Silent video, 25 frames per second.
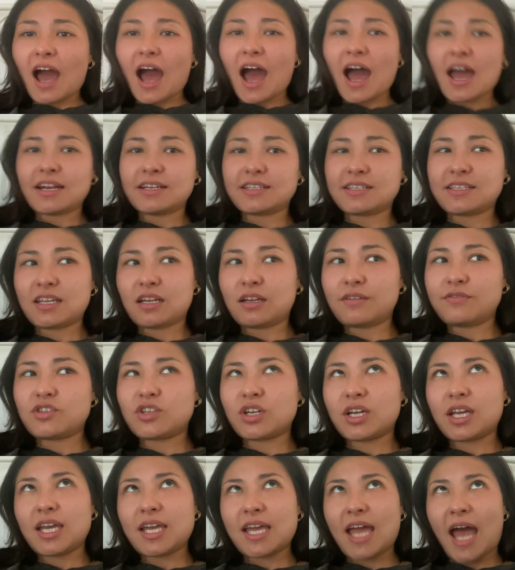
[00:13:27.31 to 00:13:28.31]
instead of
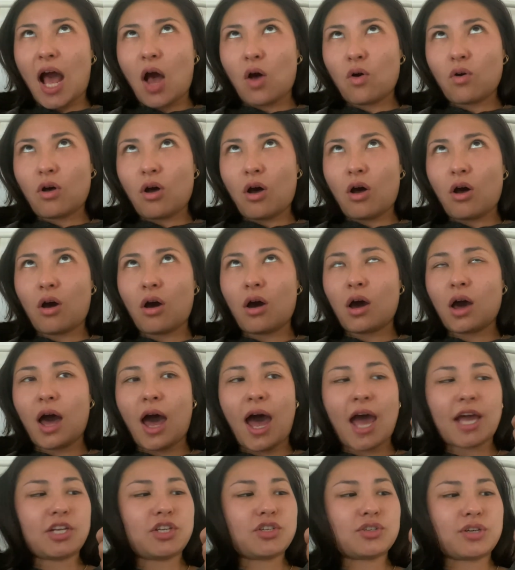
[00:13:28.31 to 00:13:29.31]
drinking alcohol,
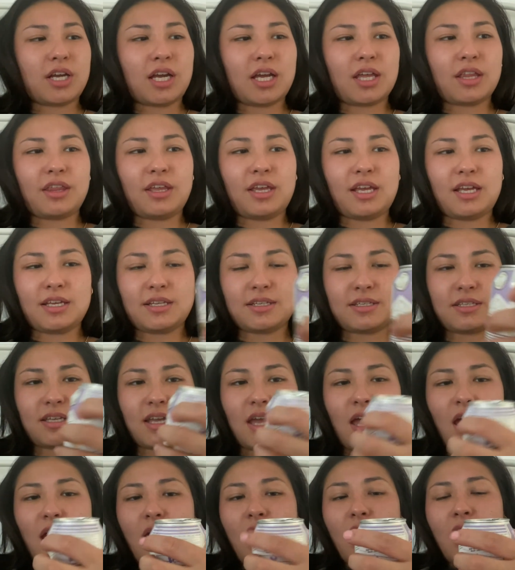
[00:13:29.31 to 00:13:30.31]
I drink these
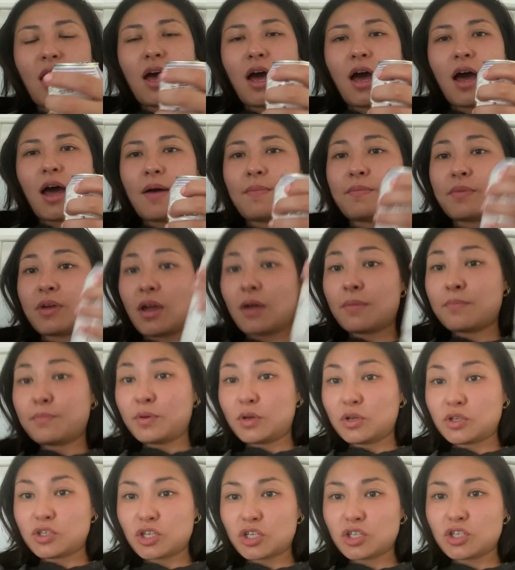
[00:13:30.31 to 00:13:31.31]

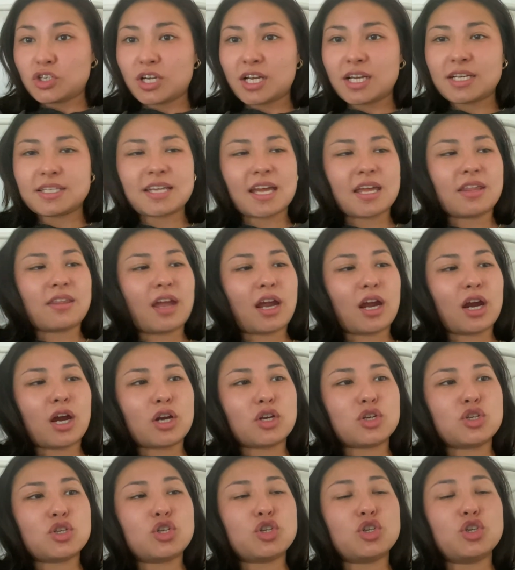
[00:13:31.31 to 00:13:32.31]
kombucha drinks, and they
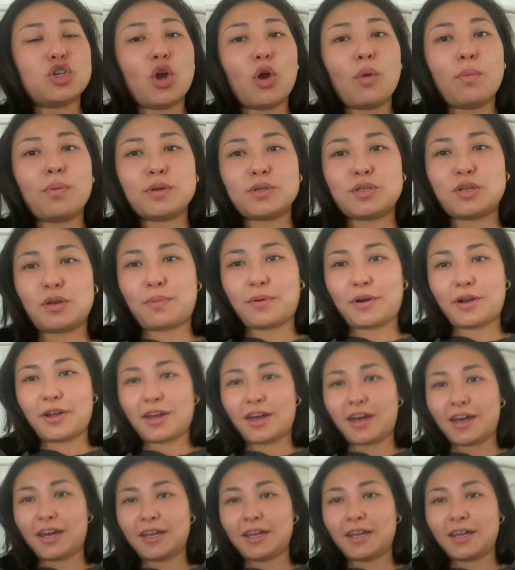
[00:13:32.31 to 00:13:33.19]
are super, super good.